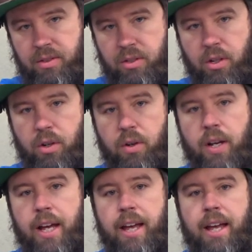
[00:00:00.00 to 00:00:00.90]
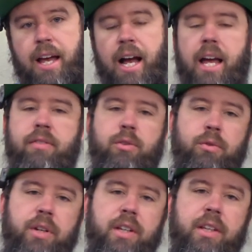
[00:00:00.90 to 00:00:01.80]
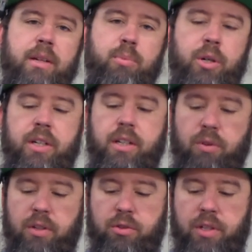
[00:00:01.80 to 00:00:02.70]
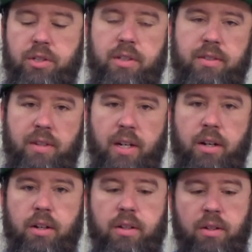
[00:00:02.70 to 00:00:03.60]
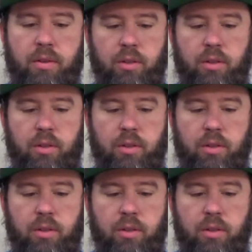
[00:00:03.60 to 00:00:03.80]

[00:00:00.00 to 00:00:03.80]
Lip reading: So I haven't really put any restrictions there.